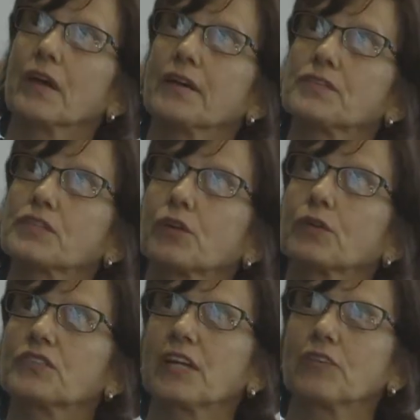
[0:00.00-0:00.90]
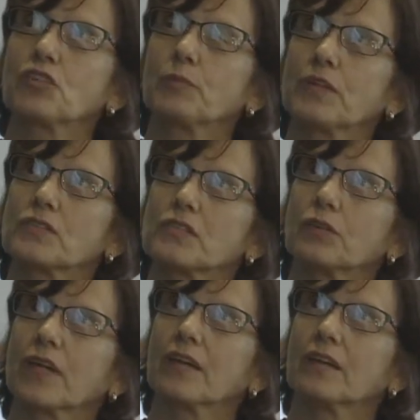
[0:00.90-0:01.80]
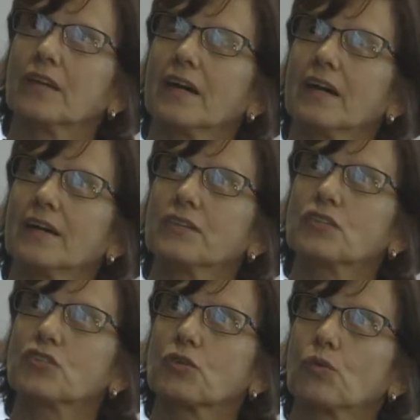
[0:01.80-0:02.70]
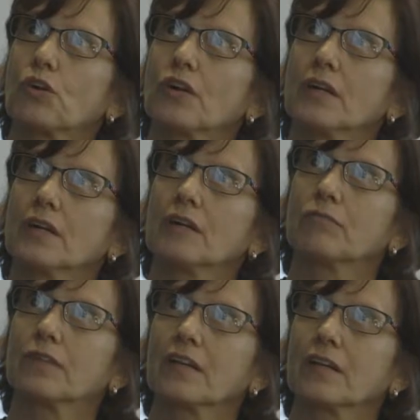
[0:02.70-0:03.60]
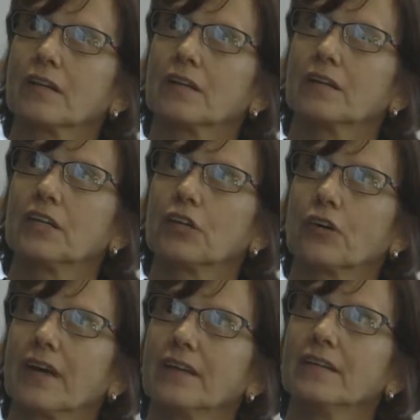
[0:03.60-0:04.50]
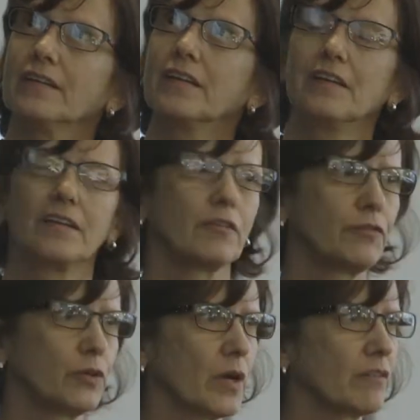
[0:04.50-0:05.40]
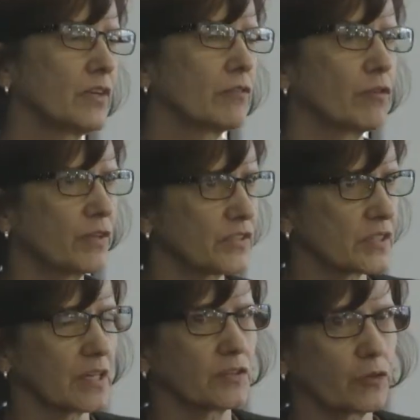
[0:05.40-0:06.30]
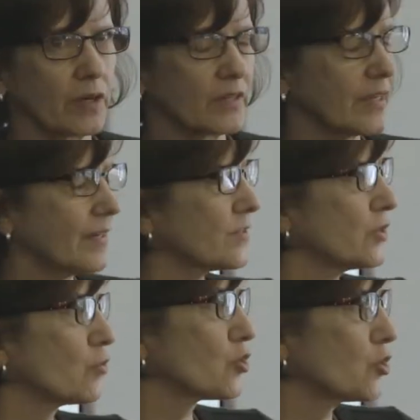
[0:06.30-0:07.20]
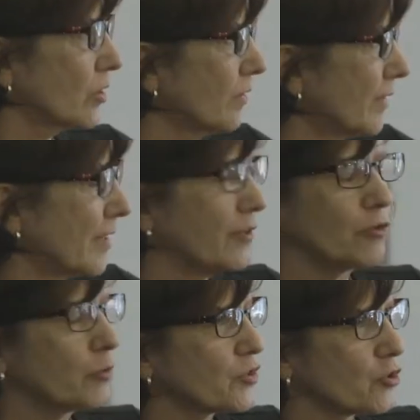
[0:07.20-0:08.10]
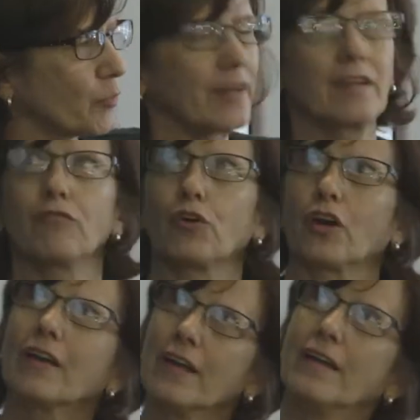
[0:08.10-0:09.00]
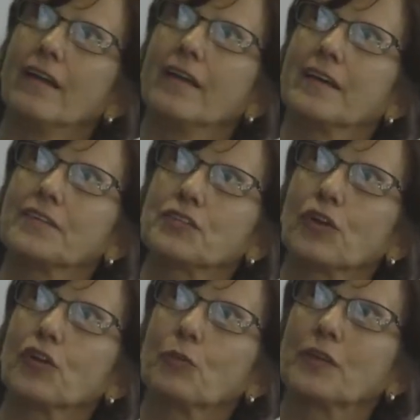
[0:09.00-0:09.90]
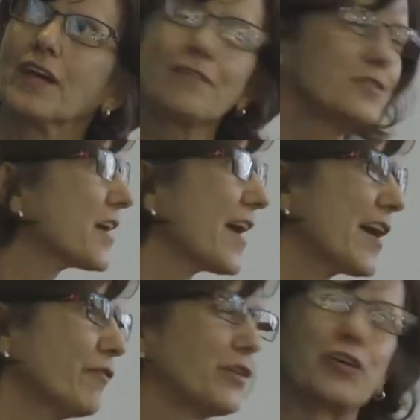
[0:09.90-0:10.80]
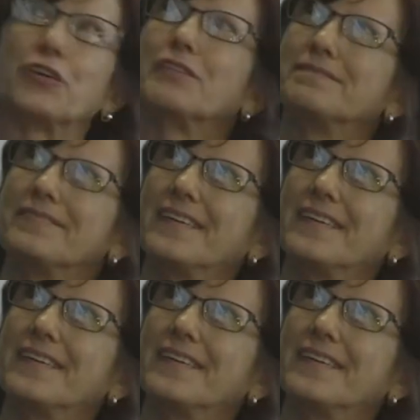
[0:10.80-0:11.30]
Oscoda Township is located on the shore of Lake Huron. If you have never visited the Great Lakes, you should, and I don't know what you're waiting for, and Oscoda would love to have you.